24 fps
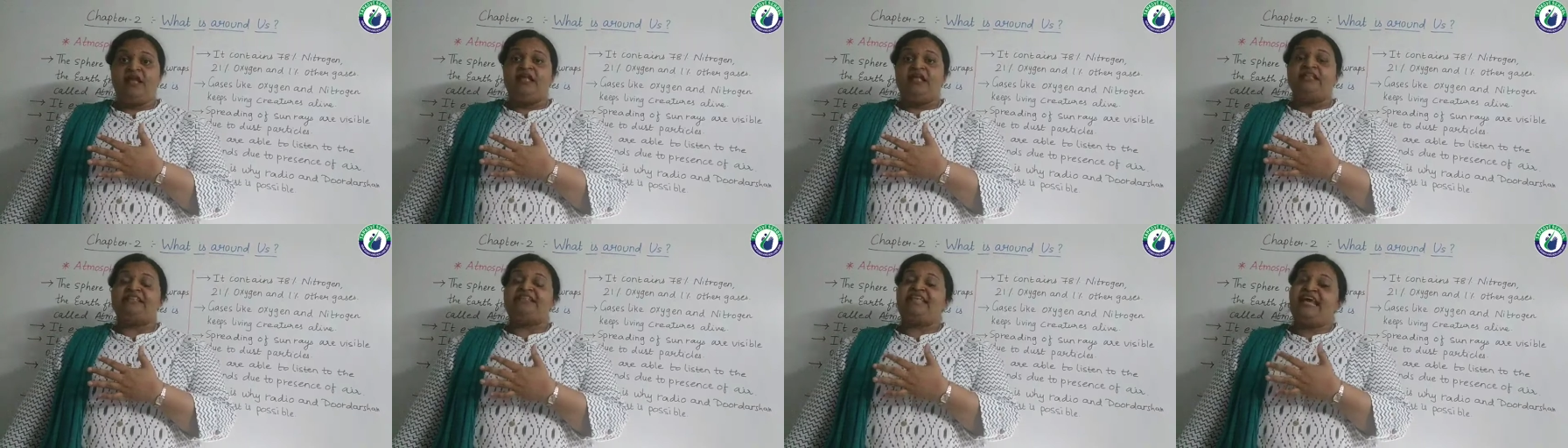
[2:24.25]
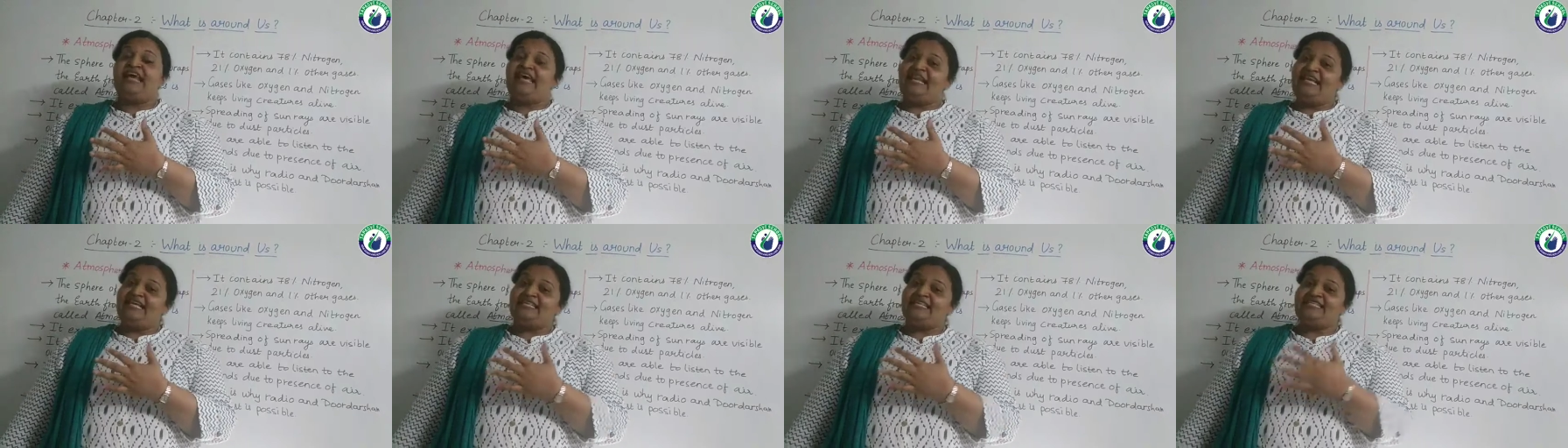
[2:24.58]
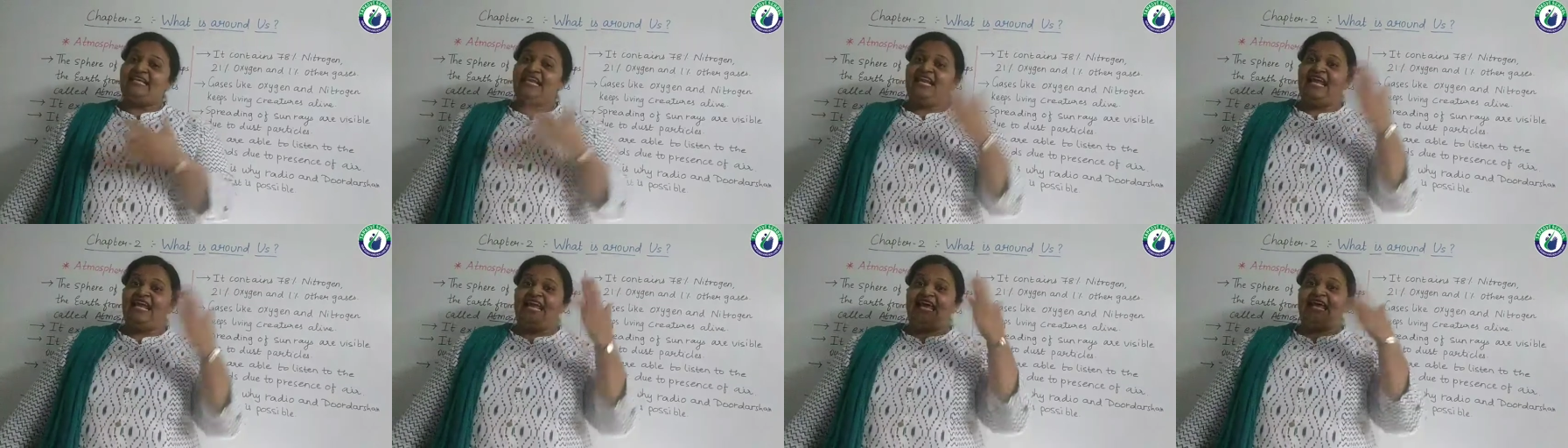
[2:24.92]
There is
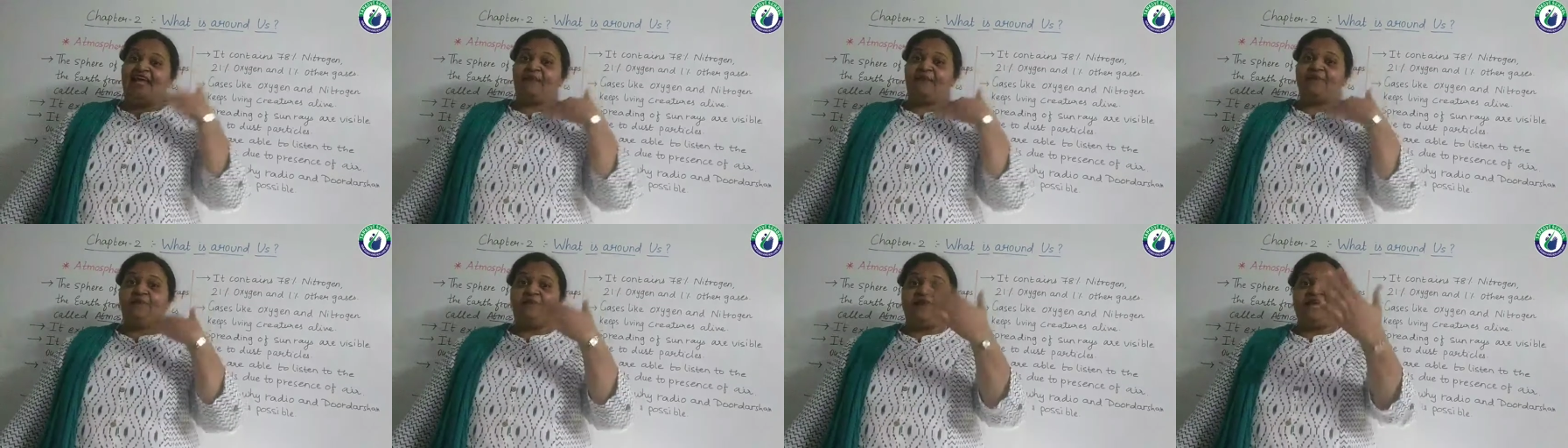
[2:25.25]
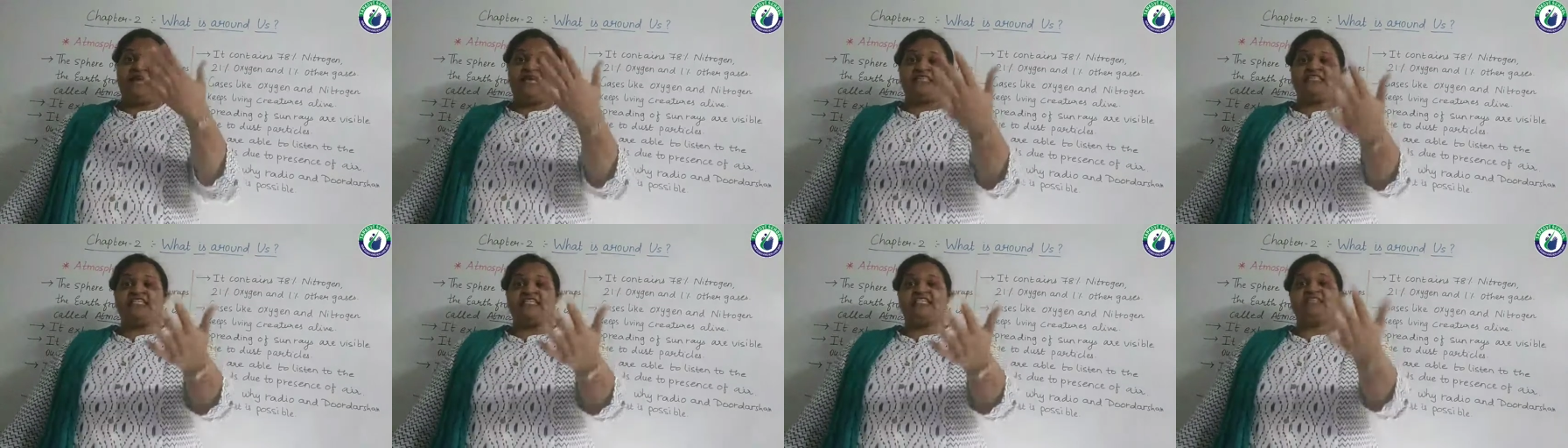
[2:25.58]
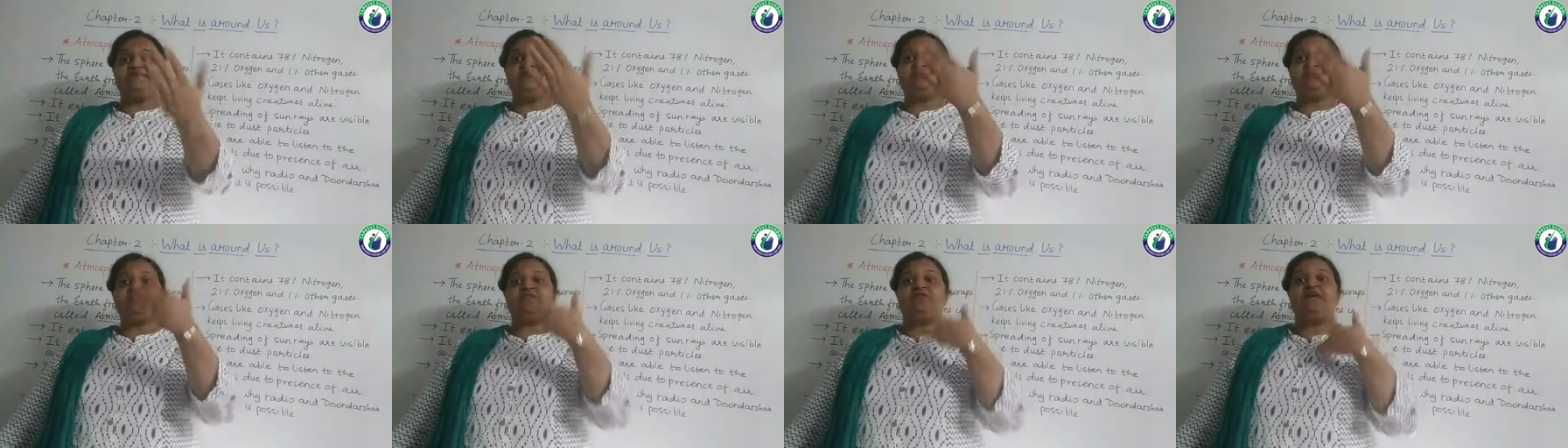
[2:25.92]
an air
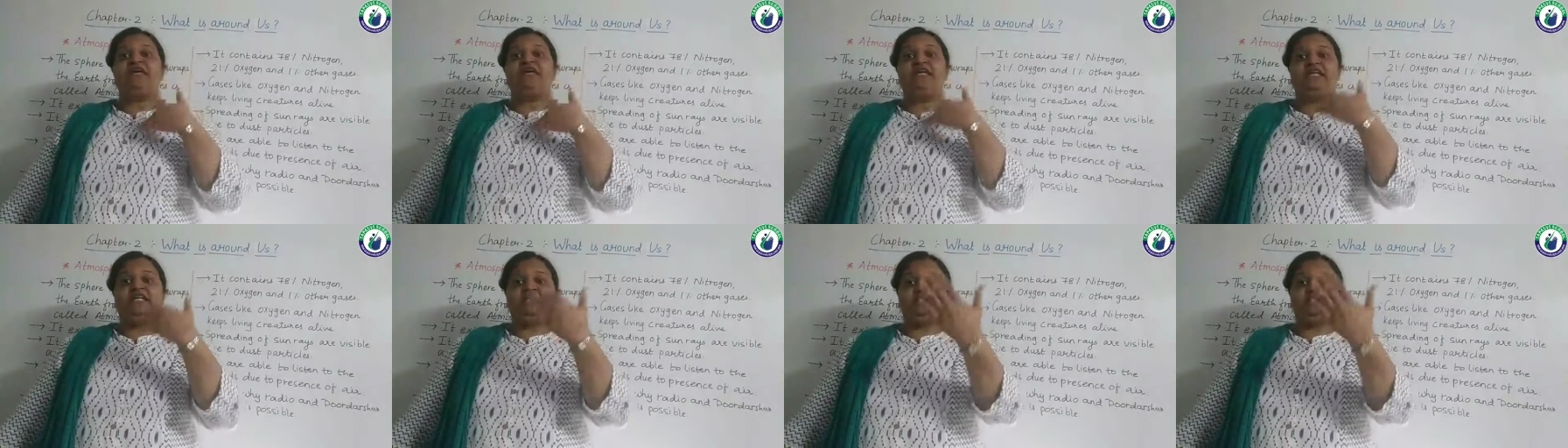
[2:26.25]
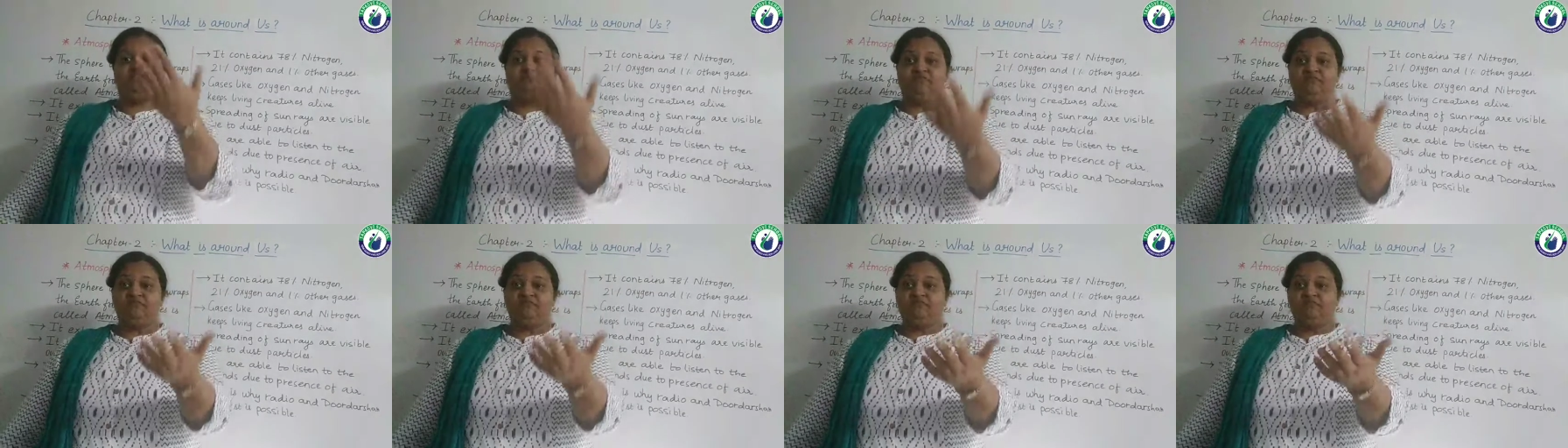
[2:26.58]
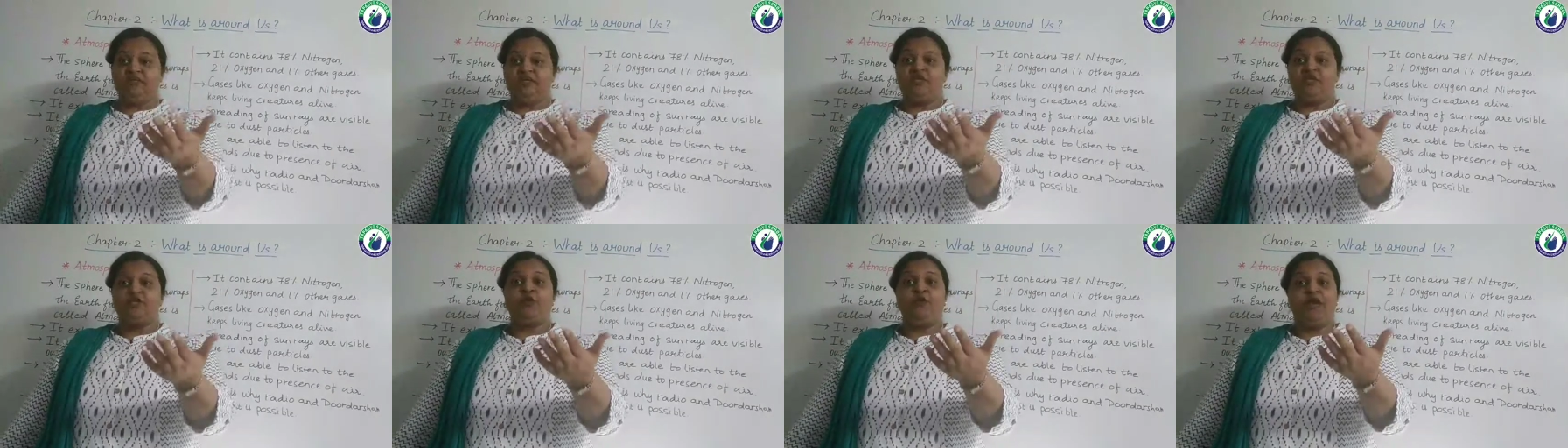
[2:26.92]
present between
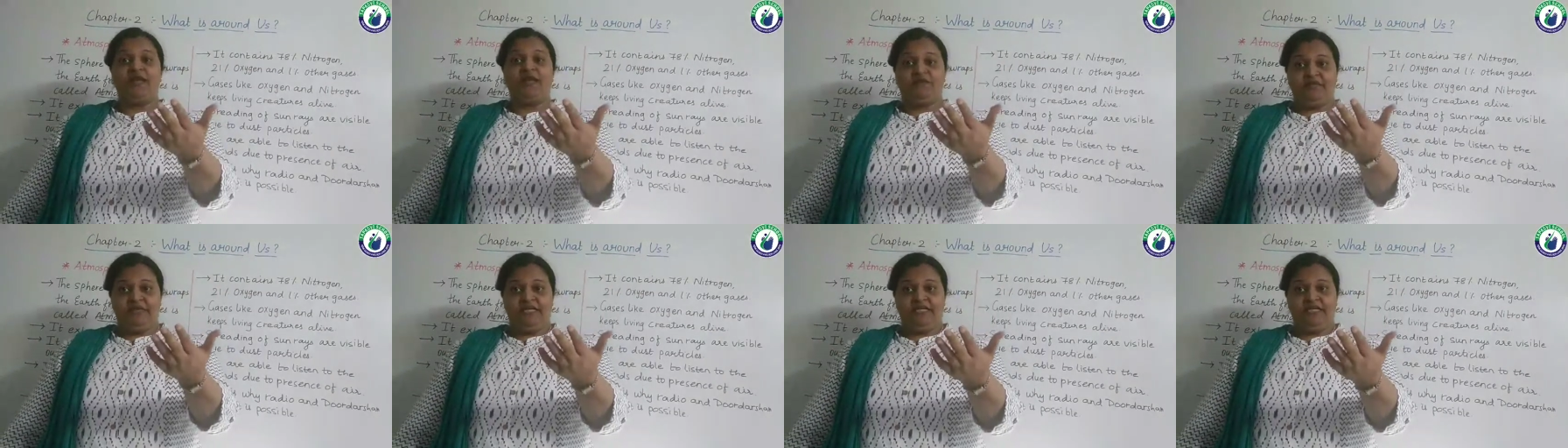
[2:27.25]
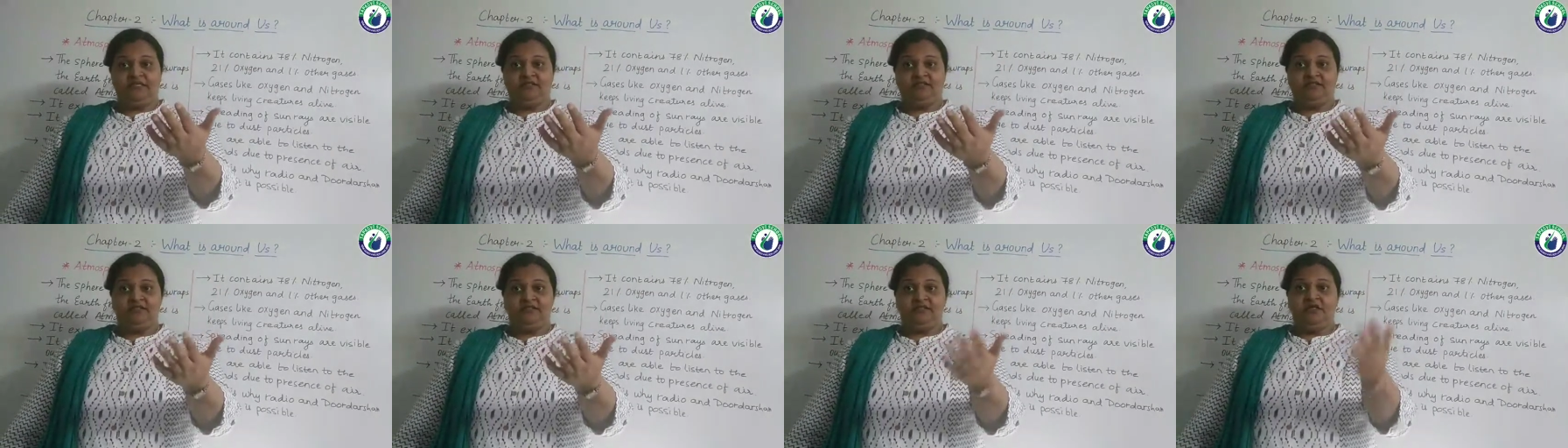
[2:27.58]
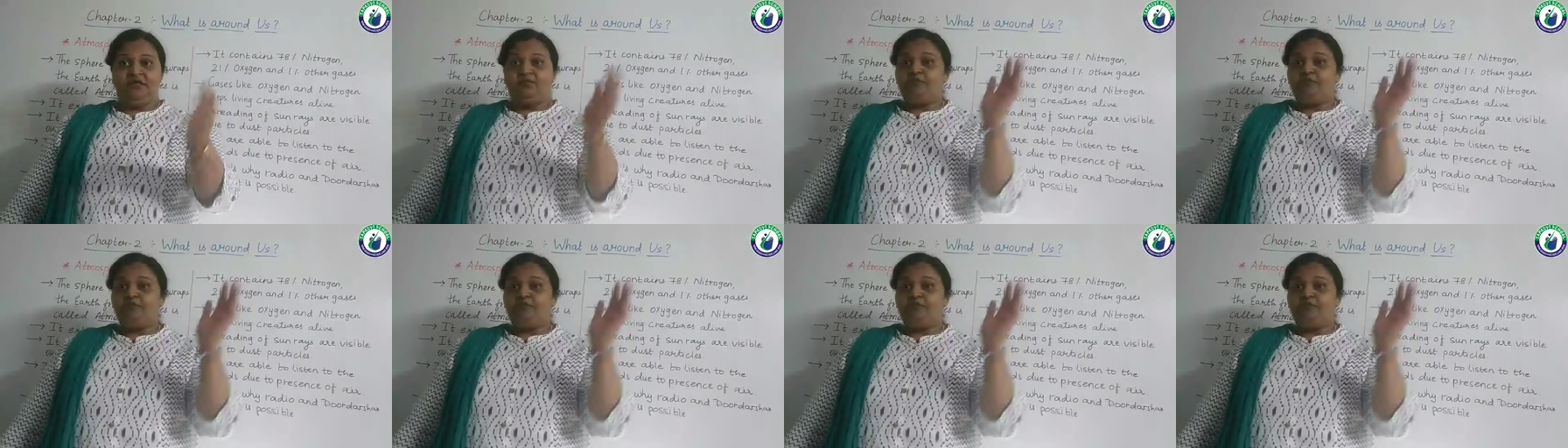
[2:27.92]
you and me,